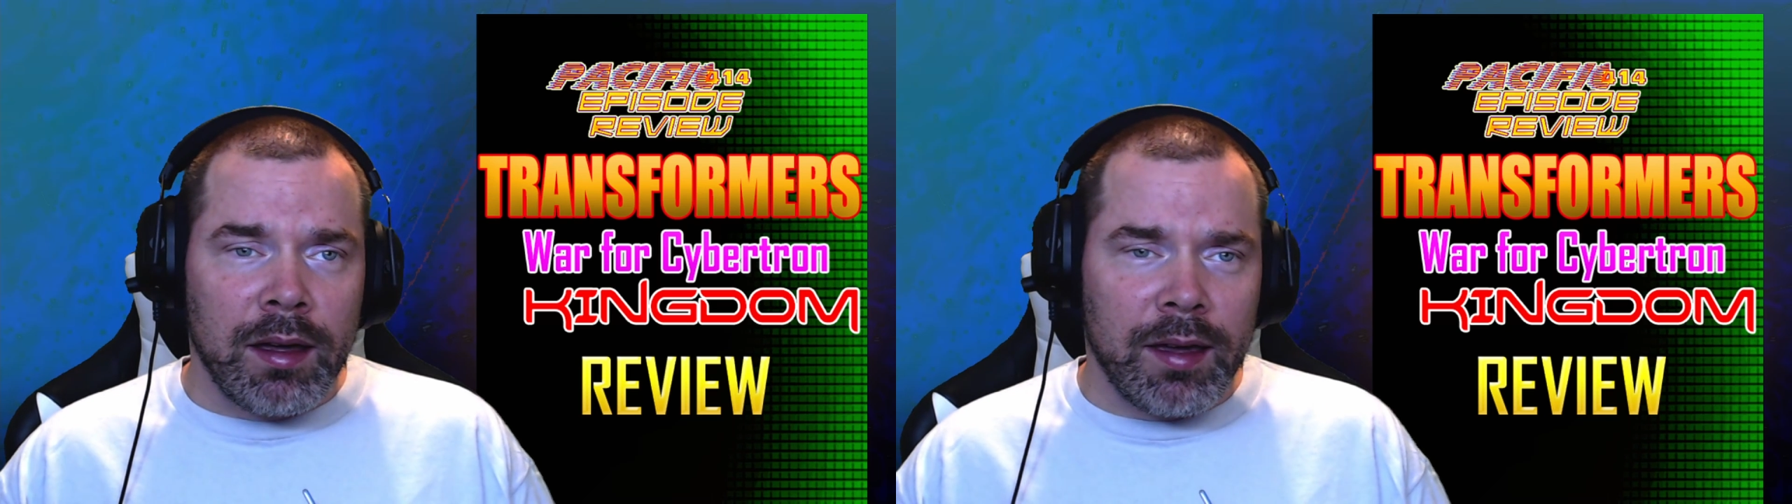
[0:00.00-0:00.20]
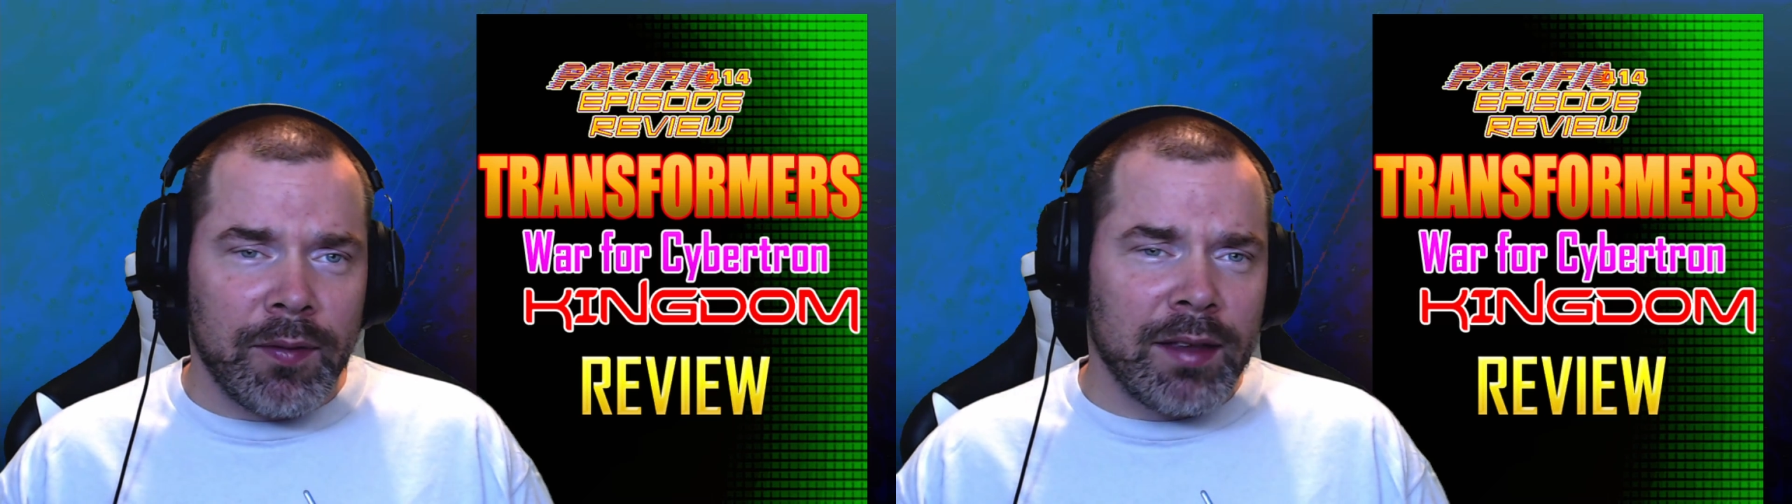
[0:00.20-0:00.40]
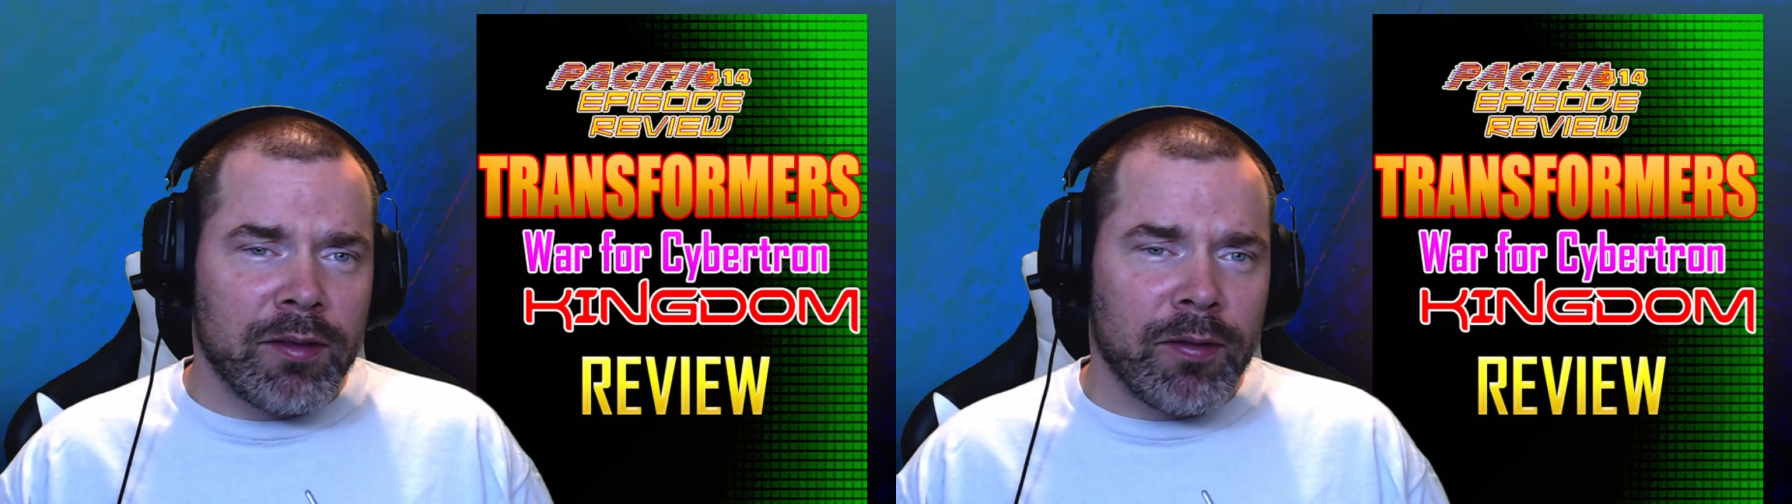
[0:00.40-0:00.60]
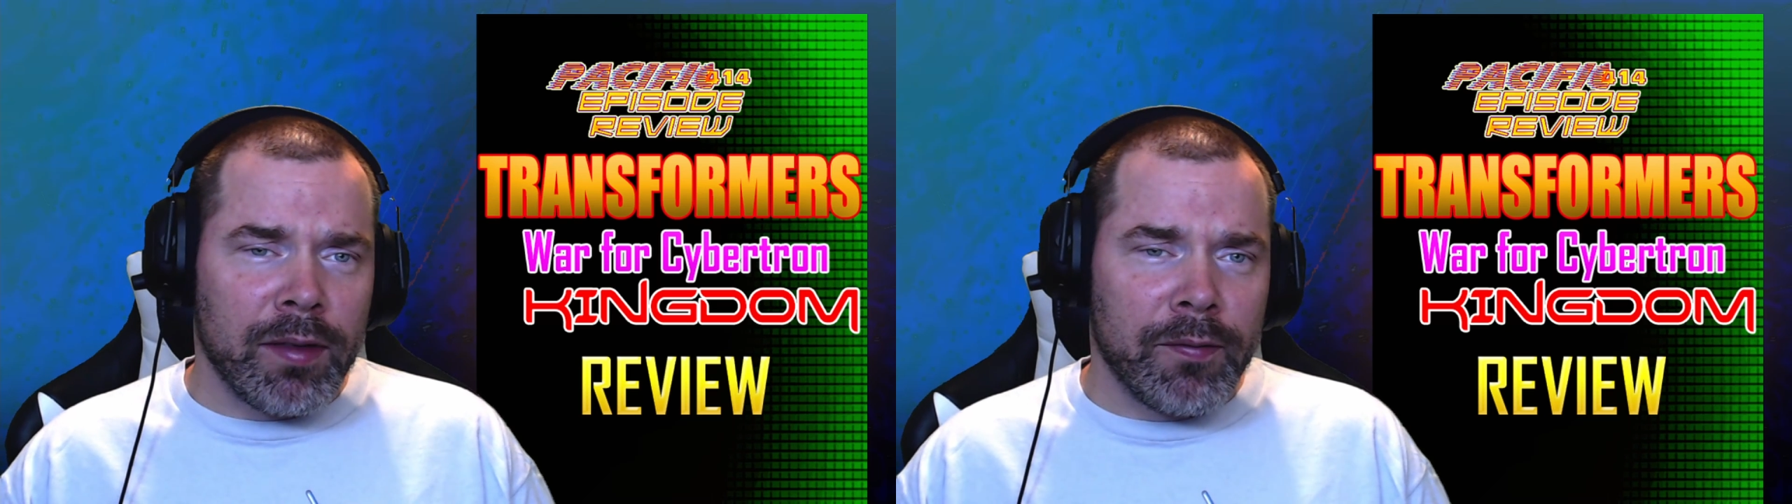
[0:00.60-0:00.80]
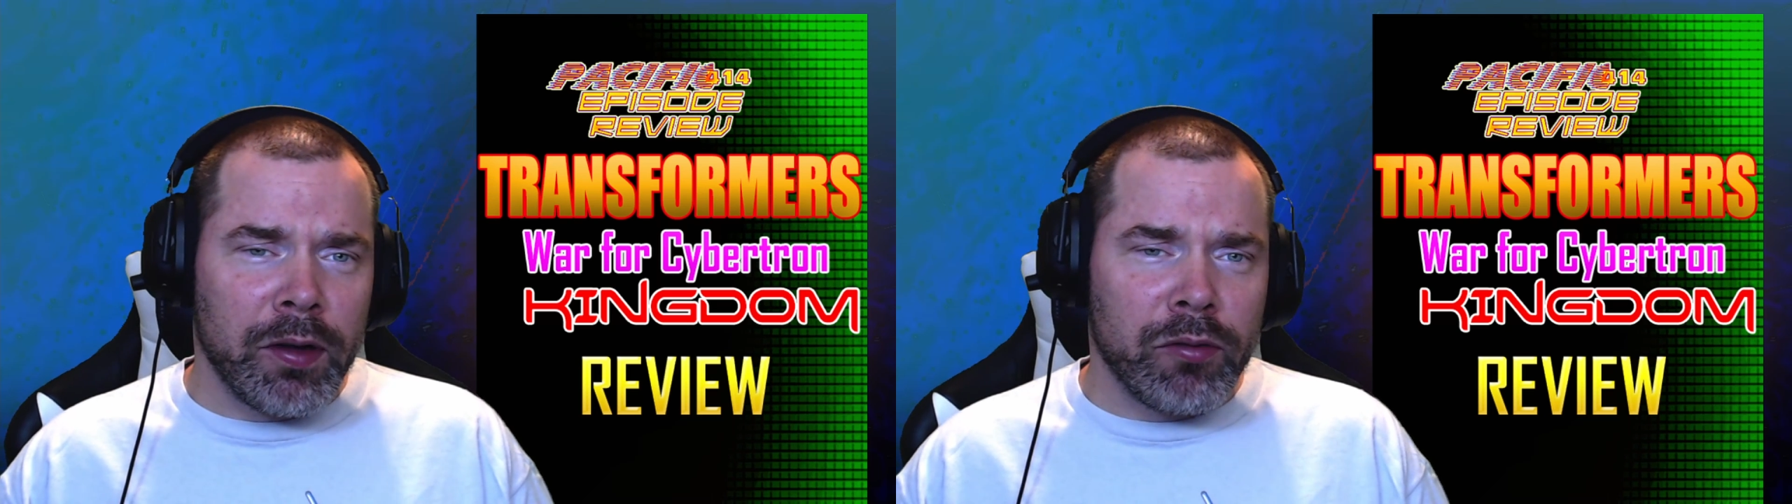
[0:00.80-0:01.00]
events from
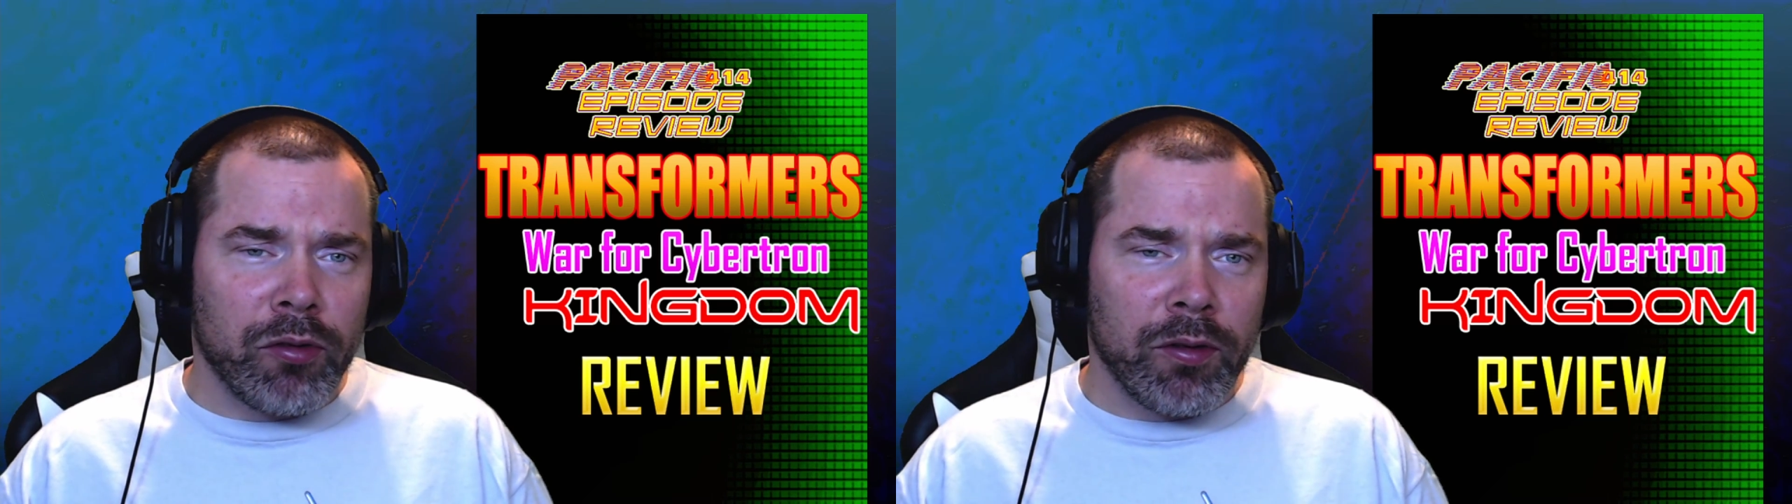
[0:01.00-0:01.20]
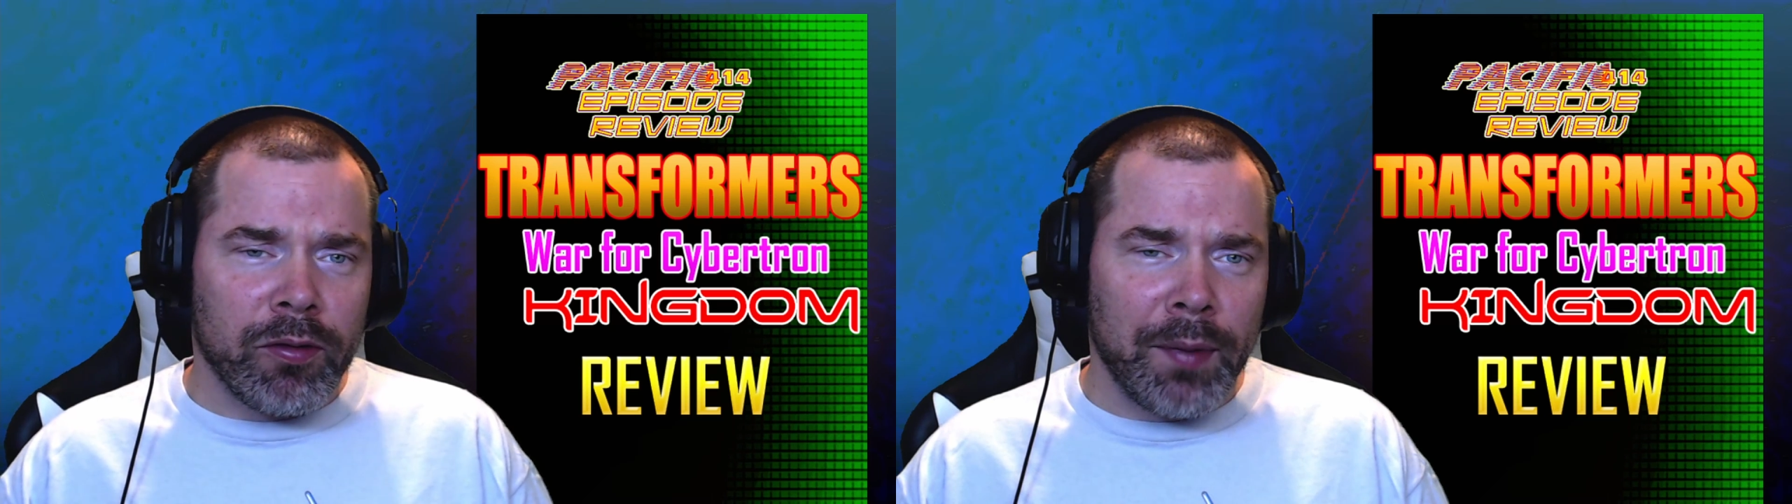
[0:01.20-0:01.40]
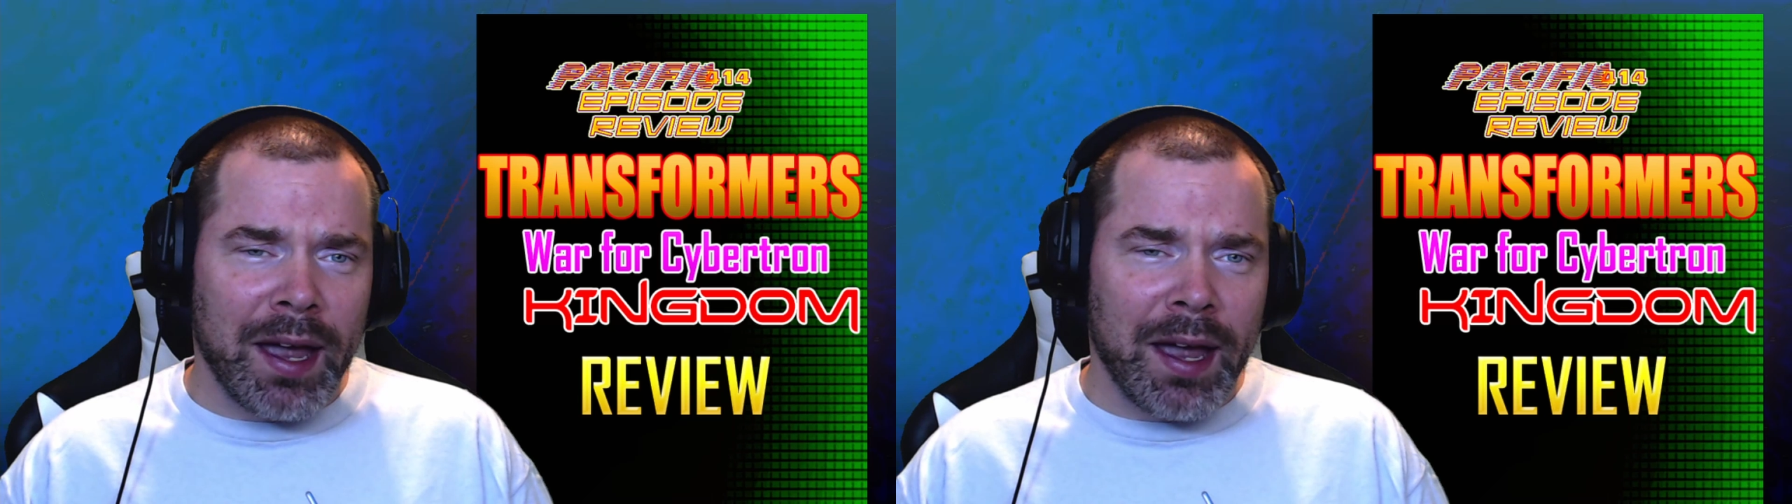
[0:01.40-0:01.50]
the future from